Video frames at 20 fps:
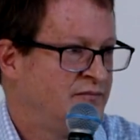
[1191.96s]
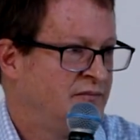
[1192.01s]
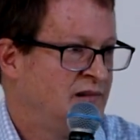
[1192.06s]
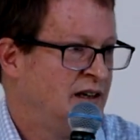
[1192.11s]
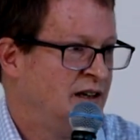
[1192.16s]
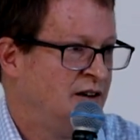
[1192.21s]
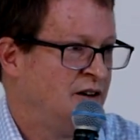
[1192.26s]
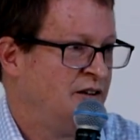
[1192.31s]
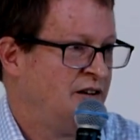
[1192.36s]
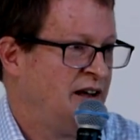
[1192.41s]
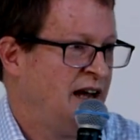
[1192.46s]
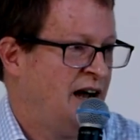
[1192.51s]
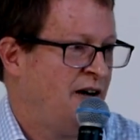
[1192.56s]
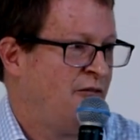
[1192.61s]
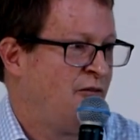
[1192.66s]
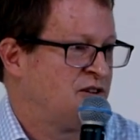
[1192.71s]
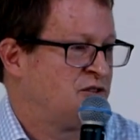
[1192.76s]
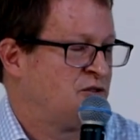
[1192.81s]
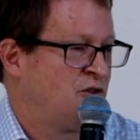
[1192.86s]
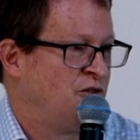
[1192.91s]
You know, they have
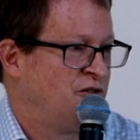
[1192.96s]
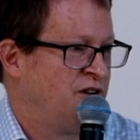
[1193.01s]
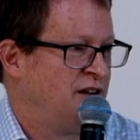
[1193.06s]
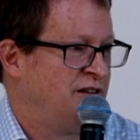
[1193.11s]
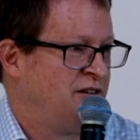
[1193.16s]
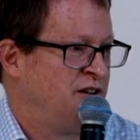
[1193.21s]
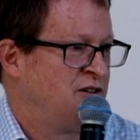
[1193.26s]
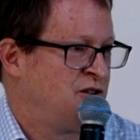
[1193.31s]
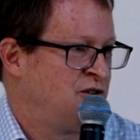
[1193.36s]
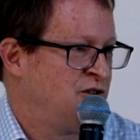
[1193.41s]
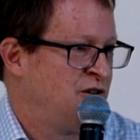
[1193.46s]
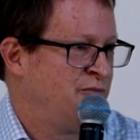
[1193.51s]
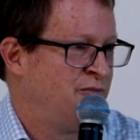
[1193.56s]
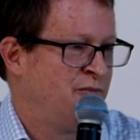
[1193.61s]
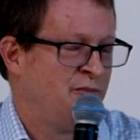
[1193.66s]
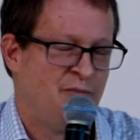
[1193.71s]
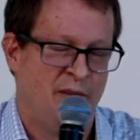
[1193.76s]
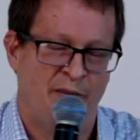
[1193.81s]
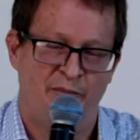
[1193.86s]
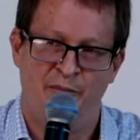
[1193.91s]
what's called the, the two
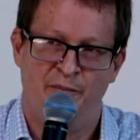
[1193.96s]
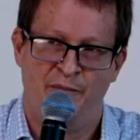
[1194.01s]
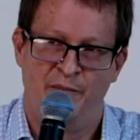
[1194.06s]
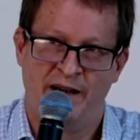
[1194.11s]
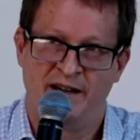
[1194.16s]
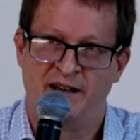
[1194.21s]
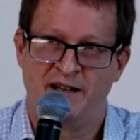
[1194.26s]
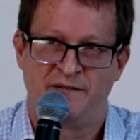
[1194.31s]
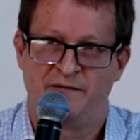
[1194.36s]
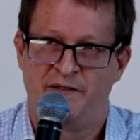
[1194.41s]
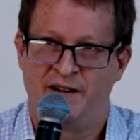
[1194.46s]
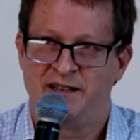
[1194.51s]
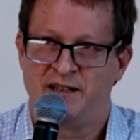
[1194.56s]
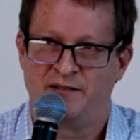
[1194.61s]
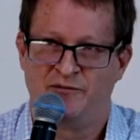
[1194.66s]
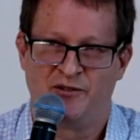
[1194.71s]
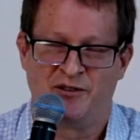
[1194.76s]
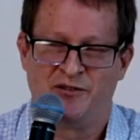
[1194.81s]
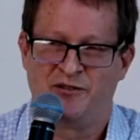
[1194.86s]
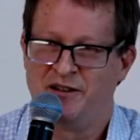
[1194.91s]
biggest
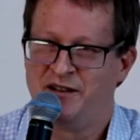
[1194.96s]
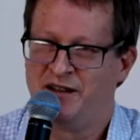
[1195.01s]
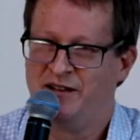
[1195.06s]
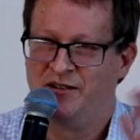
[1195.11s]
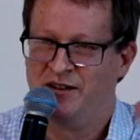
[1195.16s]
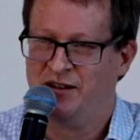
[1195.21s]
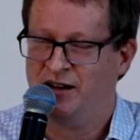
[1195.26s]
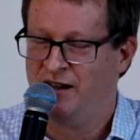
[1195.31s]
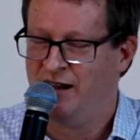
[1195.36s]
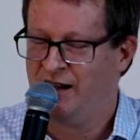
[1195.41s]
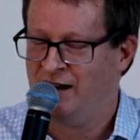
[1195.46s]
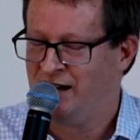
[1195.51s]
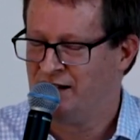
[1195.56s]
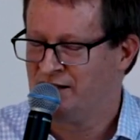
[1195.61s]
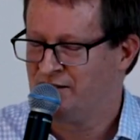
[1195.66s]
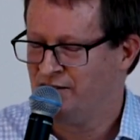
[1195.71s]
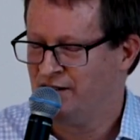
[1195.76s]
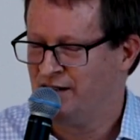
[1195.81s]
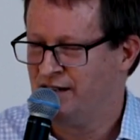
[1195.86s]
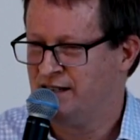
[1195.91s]
festivals. I'm not going to give you a, a
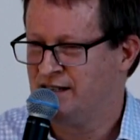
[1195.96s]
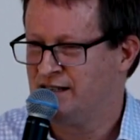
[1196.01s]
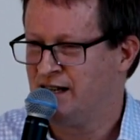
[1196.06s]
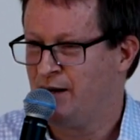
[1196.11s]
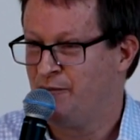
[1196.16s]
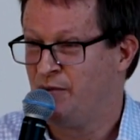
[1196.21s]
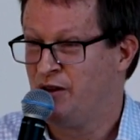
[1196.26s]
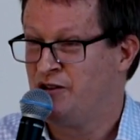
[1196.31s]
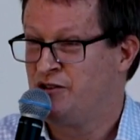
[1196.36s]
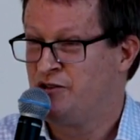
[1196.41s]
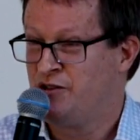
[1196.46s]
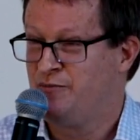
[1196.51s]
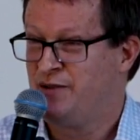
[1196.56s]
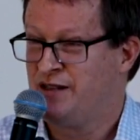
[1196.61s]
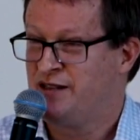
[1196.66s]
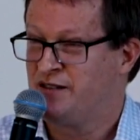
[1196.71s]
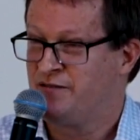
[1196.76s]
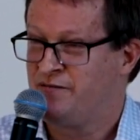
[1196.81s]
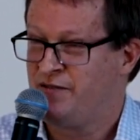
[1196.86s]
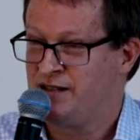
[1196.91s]
lesson on Islam, but the two
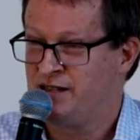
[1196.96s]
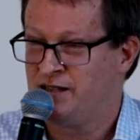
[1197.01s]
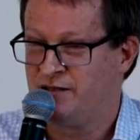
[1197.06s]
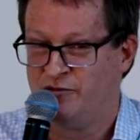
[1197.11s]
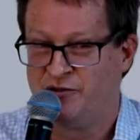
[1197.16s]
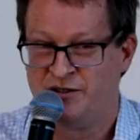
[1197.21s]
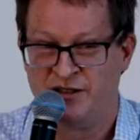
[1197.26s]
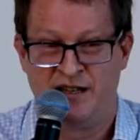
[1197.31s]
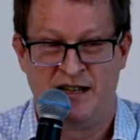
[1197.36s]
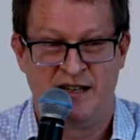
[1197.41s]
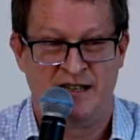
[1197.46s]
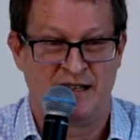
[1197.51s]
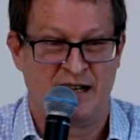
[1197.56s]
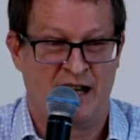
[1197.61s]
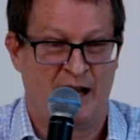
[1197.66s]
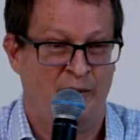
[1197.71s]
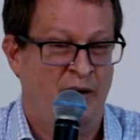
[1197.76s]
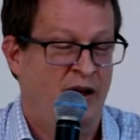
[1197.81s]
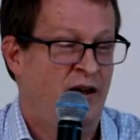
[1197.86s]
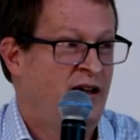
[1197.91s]
biggest festivals in
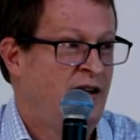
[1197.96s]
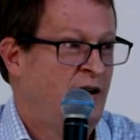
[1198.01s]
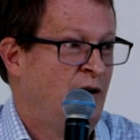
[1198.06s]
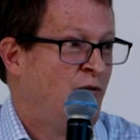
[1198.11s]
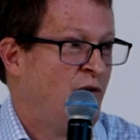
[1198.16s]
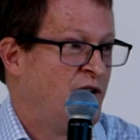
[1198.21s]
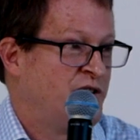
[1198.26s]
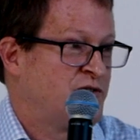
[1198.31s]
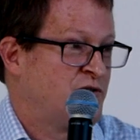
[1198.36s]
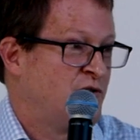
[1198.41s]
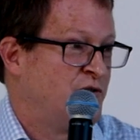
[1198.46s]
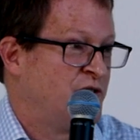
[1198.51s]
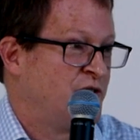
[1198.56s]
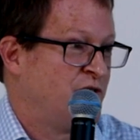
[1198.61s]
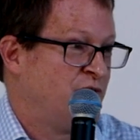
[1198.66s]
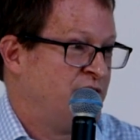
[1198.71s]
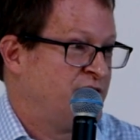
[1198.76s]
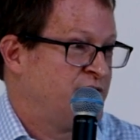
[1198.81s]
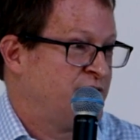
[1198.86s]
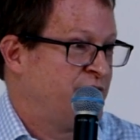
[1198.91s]
Islam one's called the
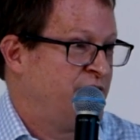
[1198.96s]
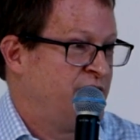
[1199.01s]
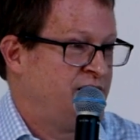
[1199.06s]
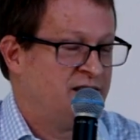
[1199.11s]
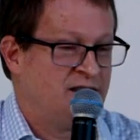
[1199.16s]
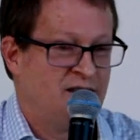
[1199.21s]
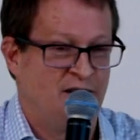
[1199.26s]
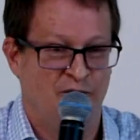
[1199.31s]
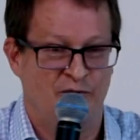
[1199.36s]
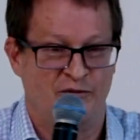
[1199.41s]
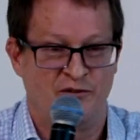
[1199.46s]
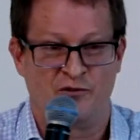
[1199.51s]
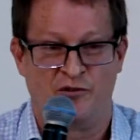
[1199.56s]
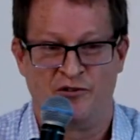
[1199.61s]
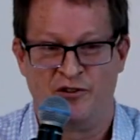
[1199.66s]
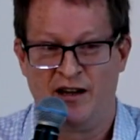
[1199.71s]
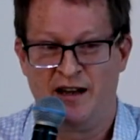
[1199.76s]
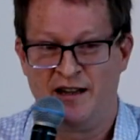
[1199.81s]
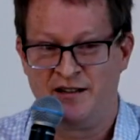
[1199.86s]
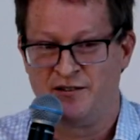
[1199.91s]
Greater Feast and the other one's called
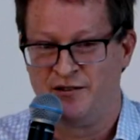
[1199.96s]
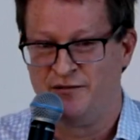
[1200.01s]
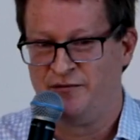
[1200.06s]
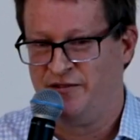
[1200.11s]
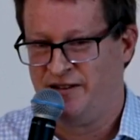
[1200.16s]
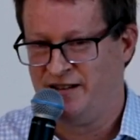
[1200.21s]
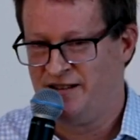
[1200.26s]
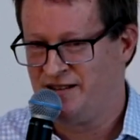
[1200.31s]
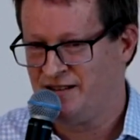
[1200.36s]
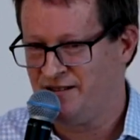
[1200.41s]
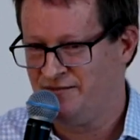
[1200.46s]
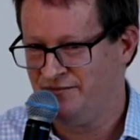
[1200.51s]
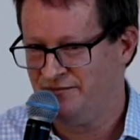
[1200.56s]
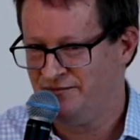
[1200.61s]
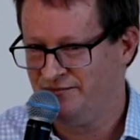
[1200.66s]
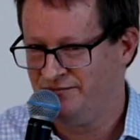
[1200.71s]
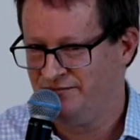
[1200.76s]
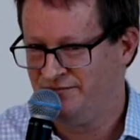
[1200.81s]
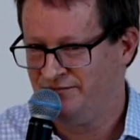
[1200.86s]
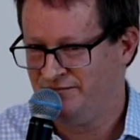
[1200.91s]
the Lesser Feast.
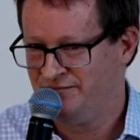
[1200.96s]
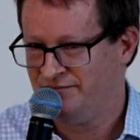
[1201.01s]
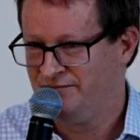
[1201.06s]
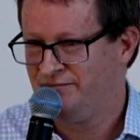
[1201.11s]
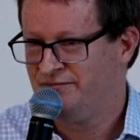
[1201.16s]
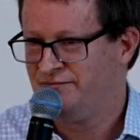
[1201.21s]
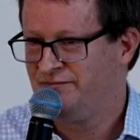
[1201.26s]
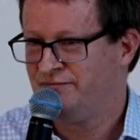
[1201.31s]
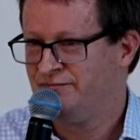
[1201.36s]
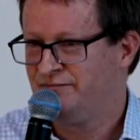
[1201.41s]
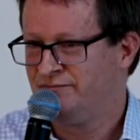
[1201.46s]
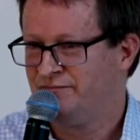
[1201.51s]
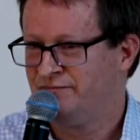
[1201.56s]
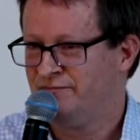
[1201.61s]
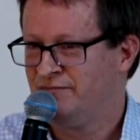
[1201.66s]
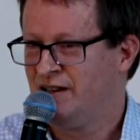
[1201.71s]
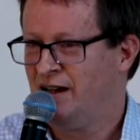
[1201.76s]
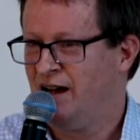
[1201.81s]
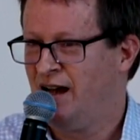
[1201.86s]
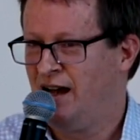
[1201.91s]

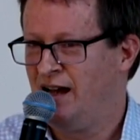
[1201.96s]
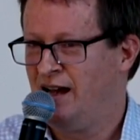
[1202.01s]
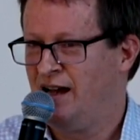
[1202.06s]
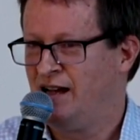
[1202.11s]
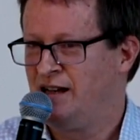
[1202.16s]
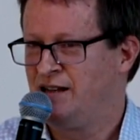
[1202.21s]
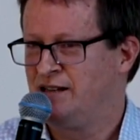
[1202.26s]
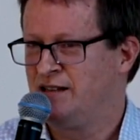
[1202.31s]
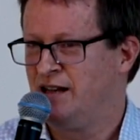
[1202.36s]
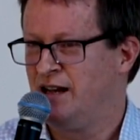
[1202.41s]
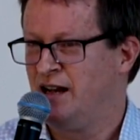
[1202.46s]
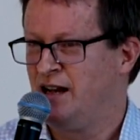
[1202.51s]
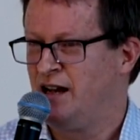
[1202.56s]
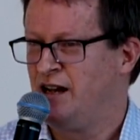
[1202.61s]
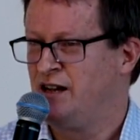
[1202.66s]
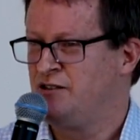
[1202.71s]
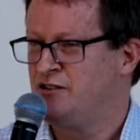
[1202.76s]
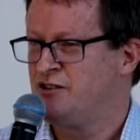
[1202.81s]
And, uh, and